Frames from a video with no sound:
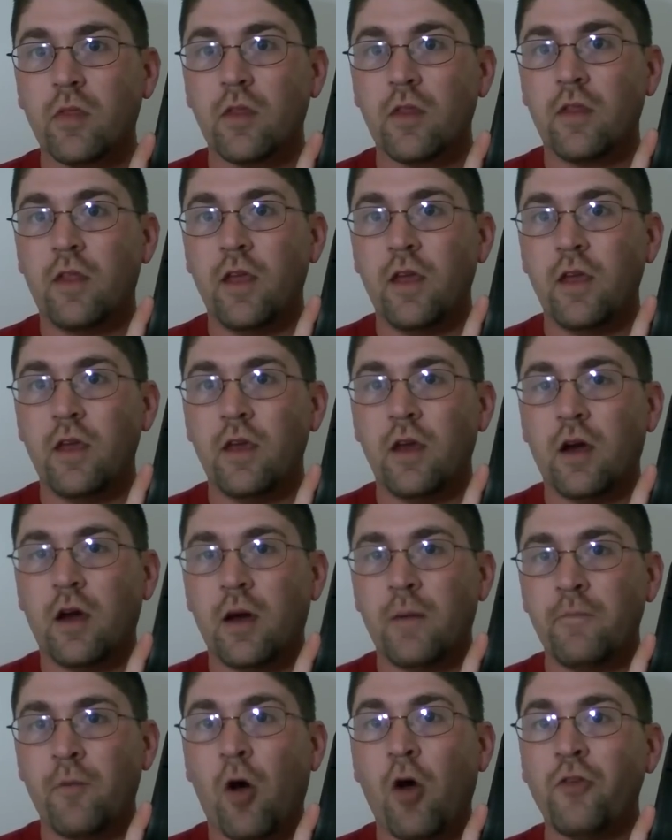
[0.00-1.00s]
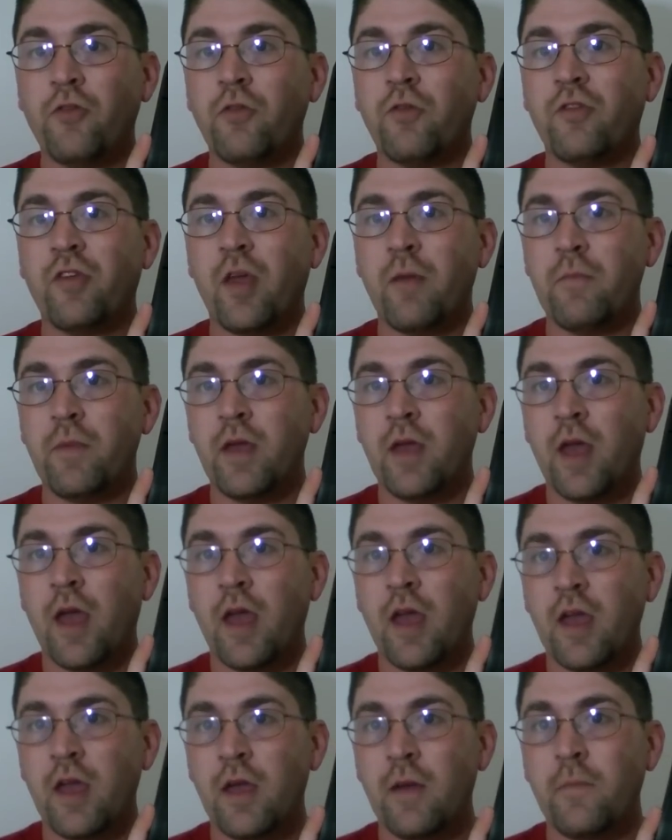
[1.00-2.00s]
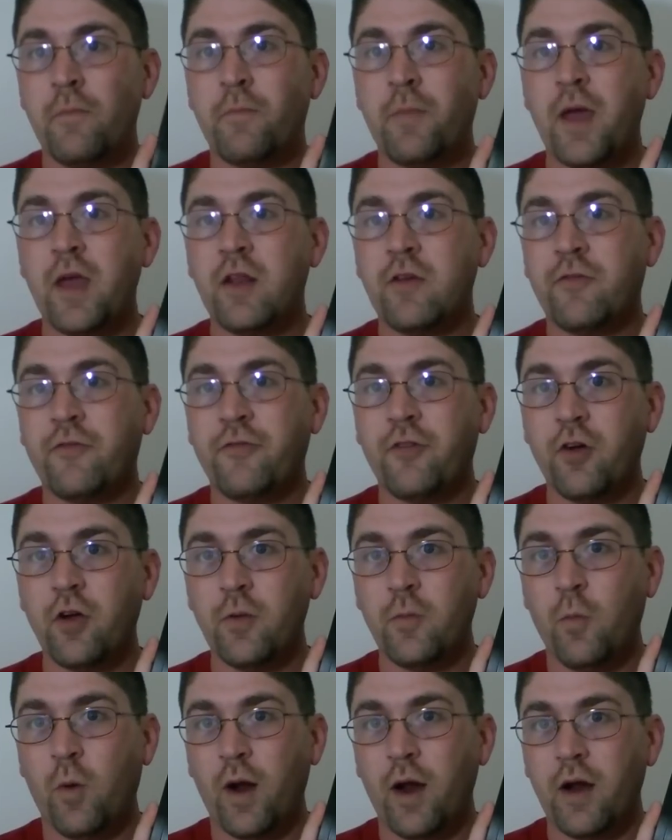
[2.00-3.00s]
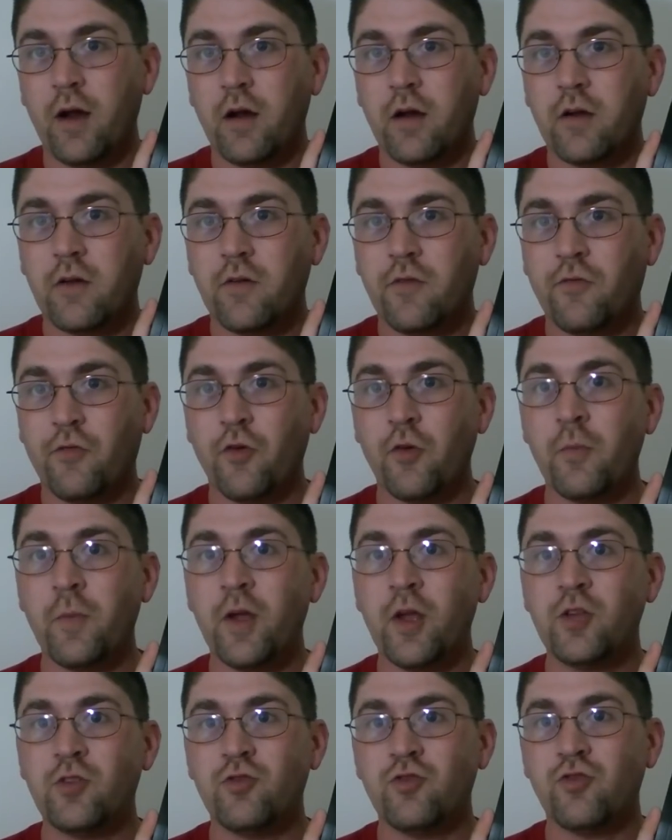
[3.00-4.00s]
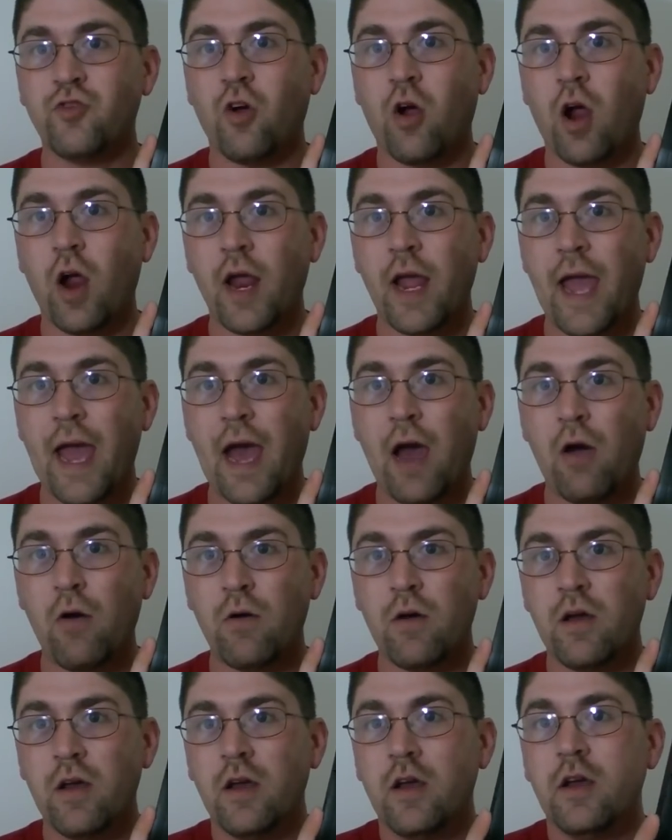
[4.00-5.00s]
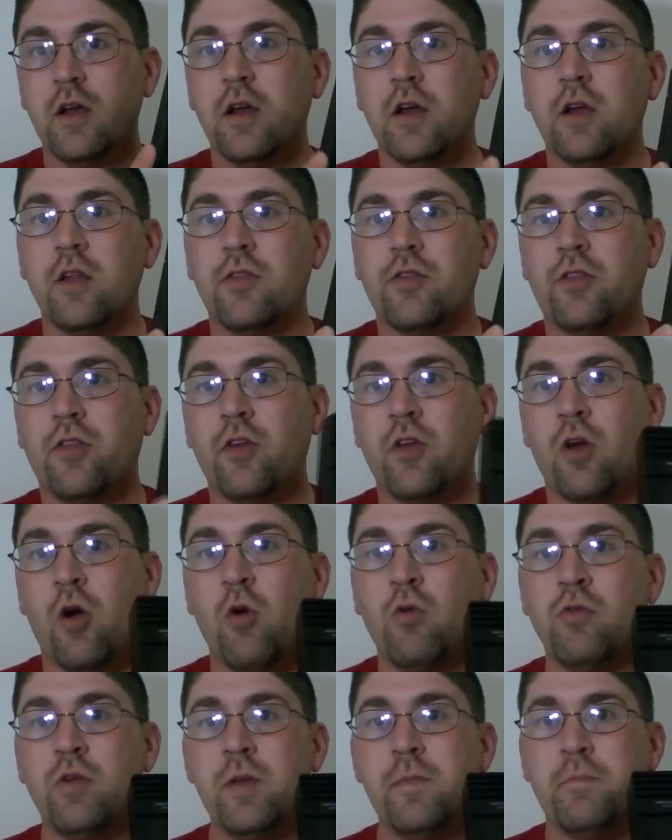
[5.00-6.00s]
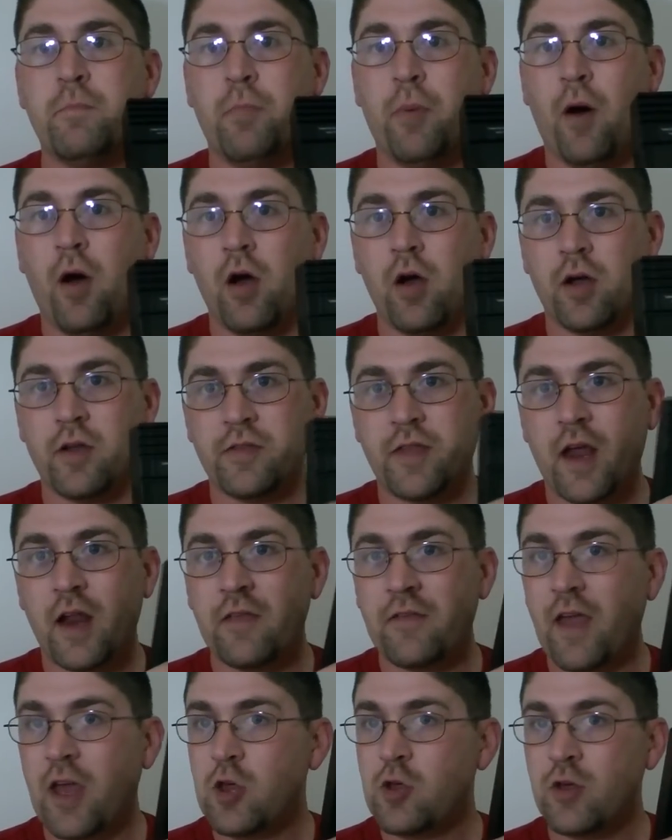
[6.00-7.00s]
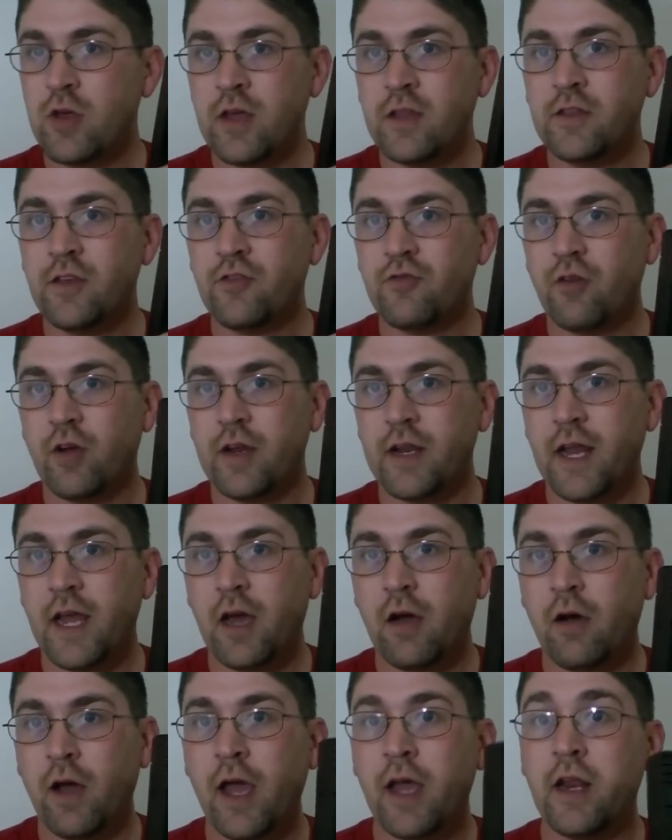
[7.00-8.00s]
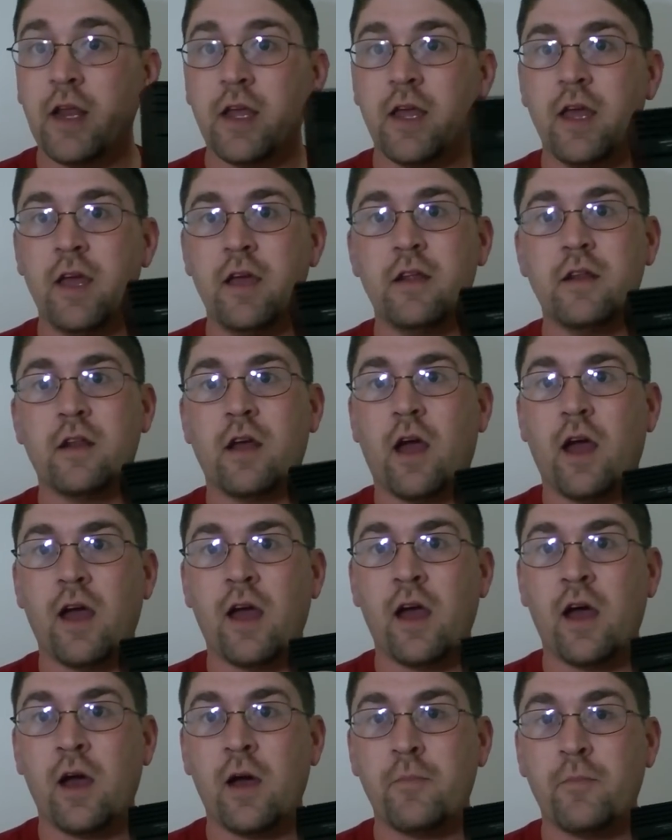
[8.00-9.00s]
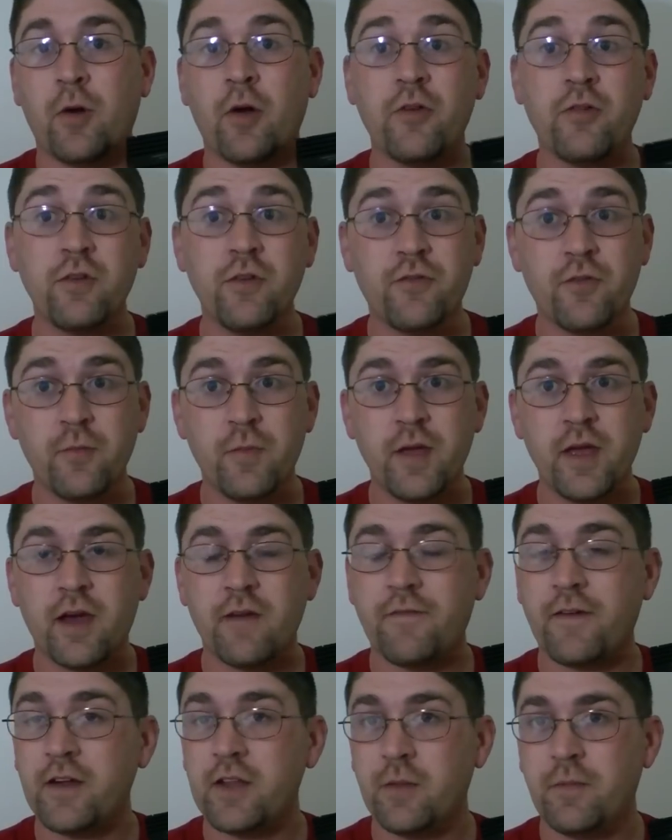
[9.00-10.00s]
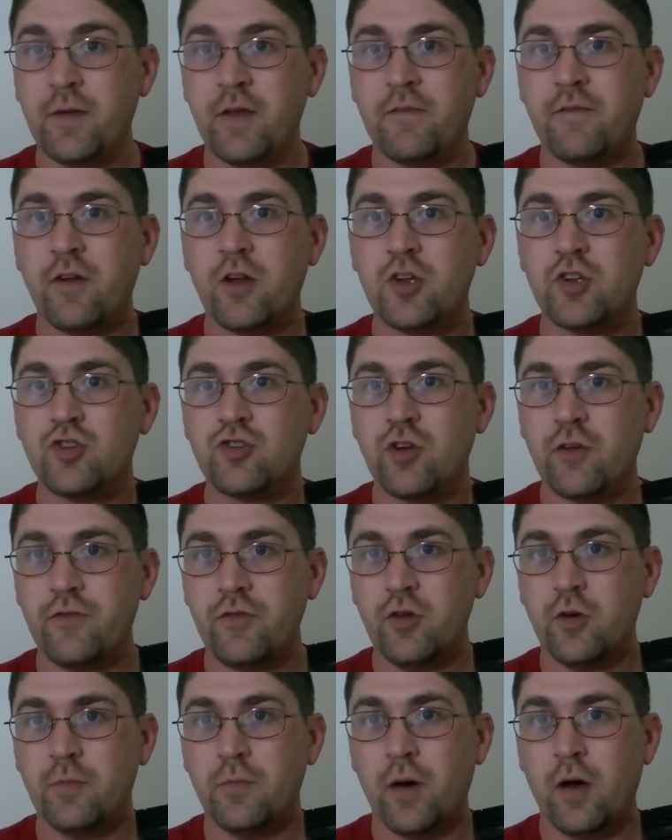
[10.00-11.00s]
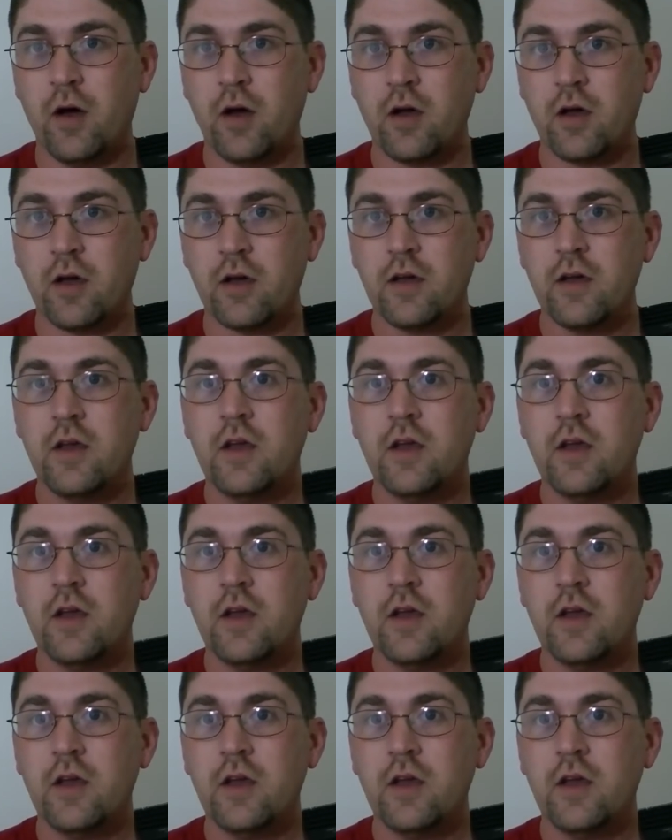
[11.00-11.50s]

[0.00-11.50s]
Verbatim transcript: they um, also sent me a beta firmware for me to try out. The only bug that is actually in this right now, and again, uh, personally for me, I find to be a very trivial bug,